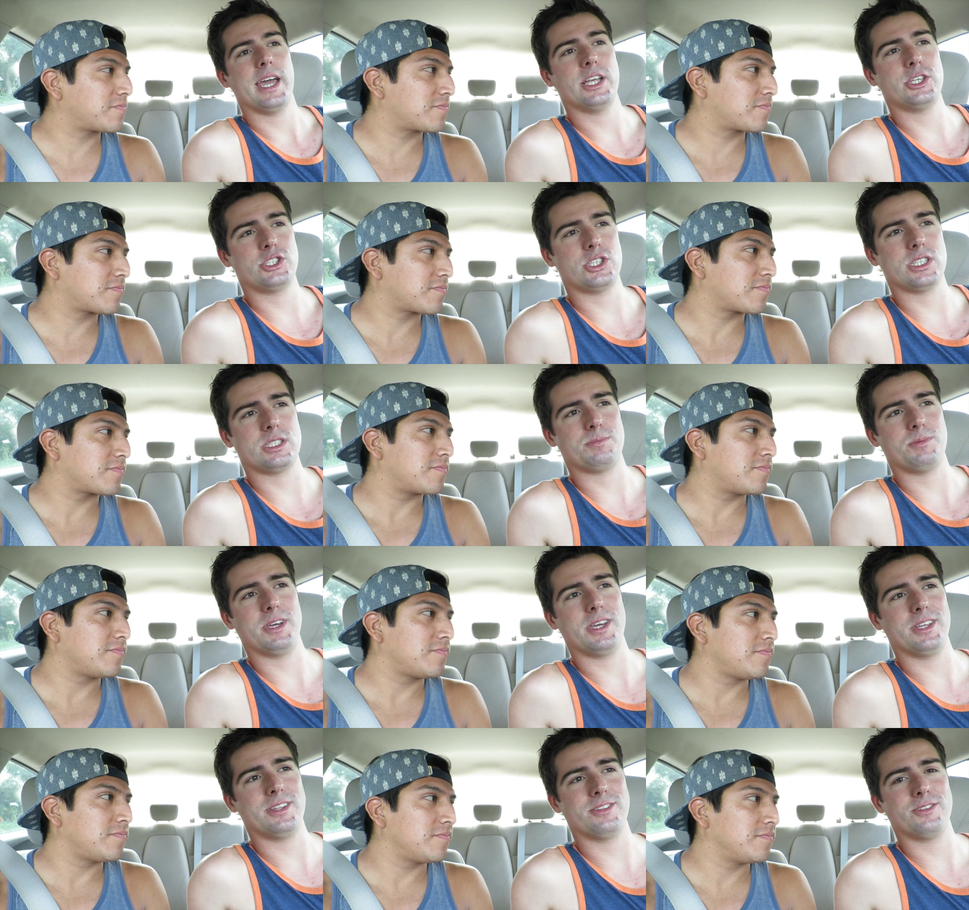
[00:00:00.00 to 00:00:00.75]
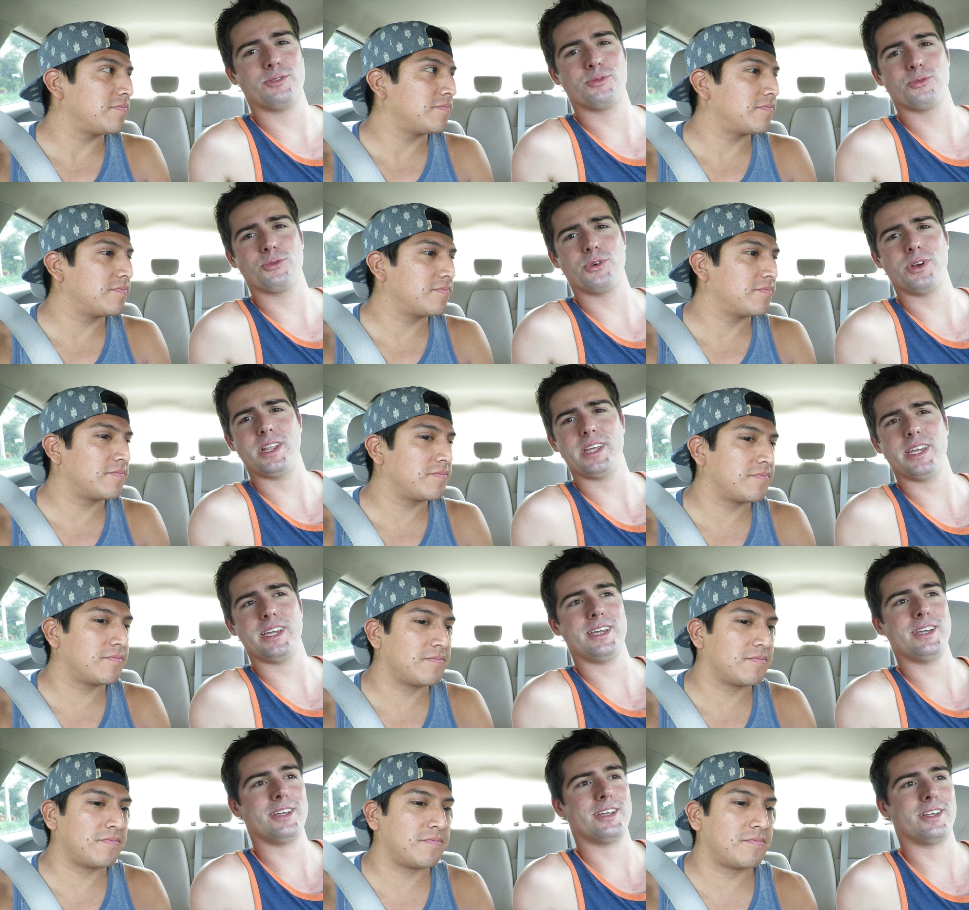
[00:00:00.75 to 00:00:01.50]
Speaker 1: it's just been
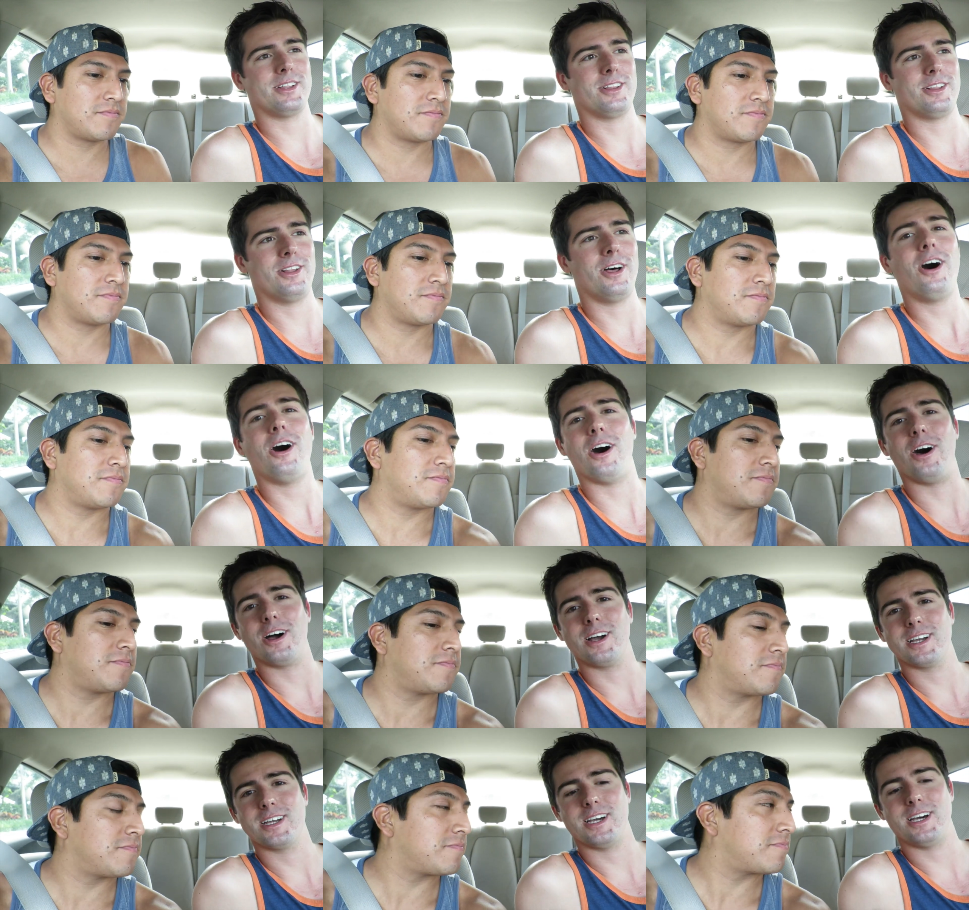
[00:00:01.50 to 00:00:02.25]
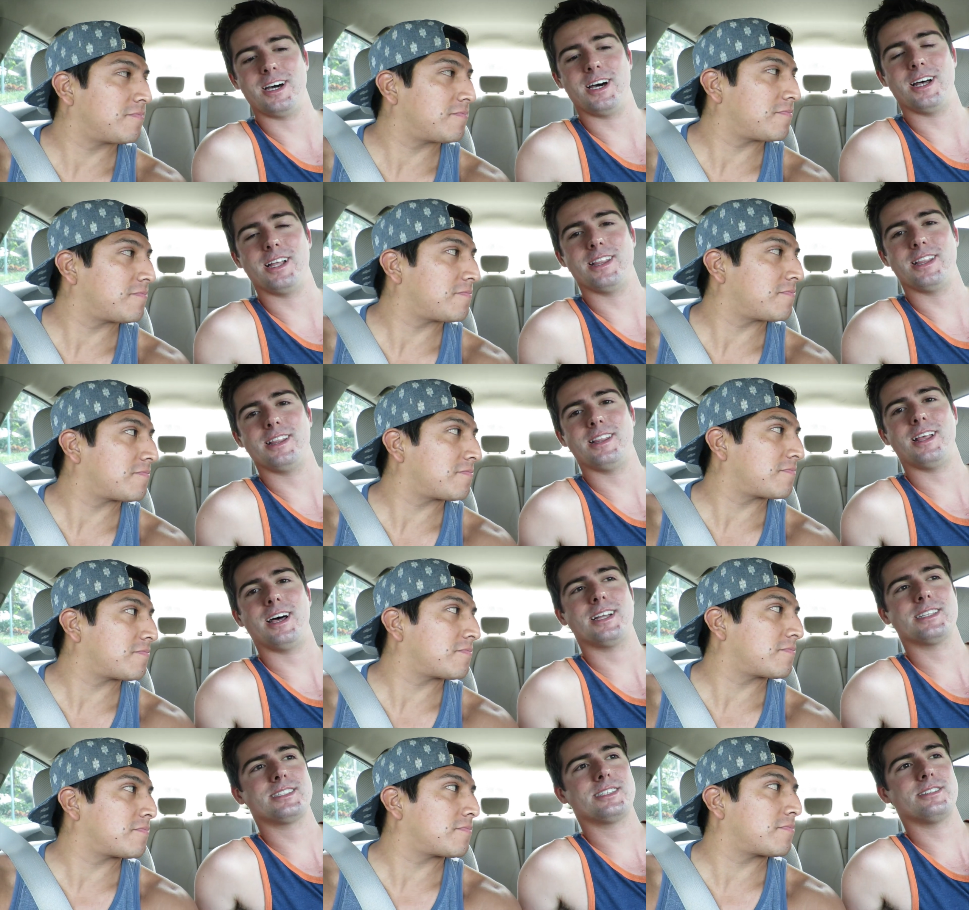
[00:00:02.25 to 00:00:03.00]
really long. Uh,
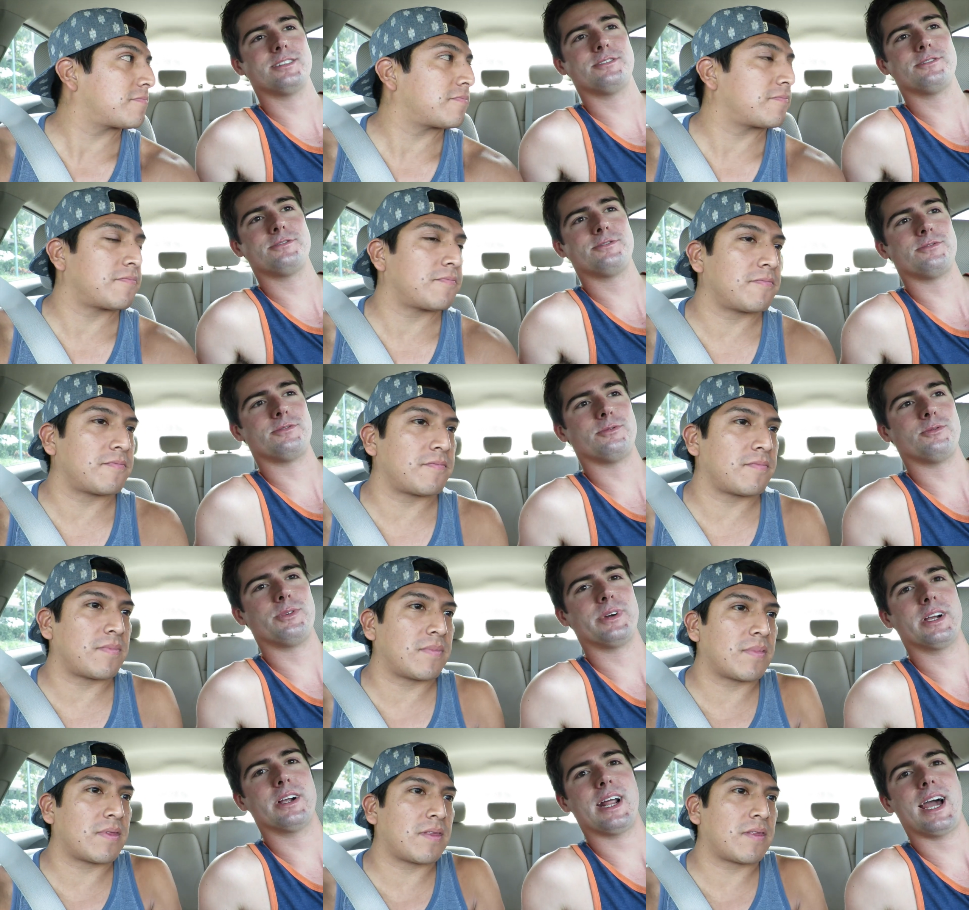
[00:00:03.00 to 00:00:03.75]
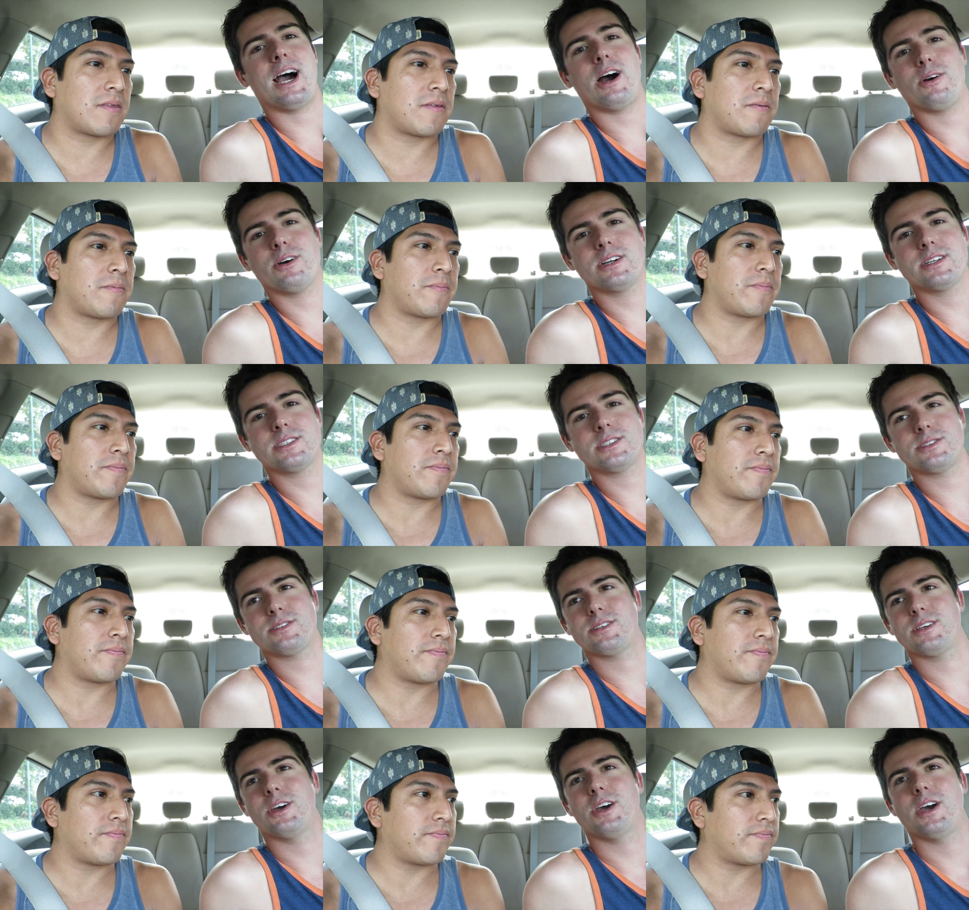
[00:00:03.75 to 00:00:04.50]
lots of weird
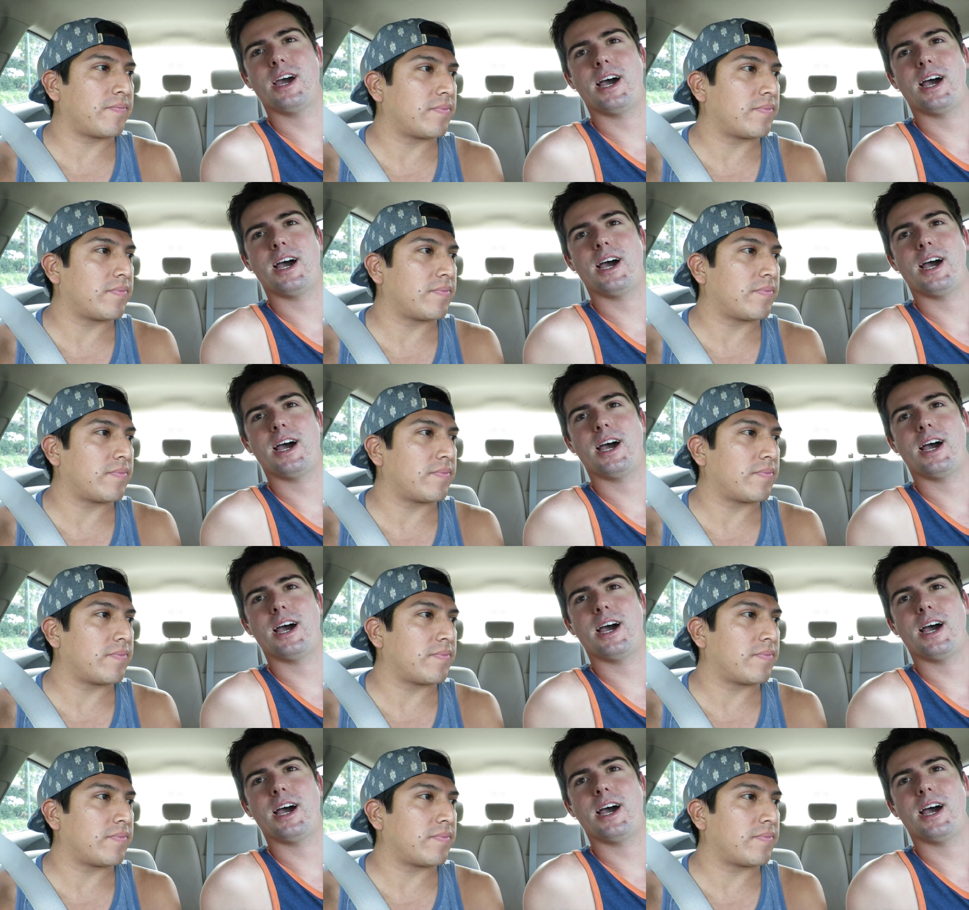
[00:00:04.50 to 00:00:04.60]
hours.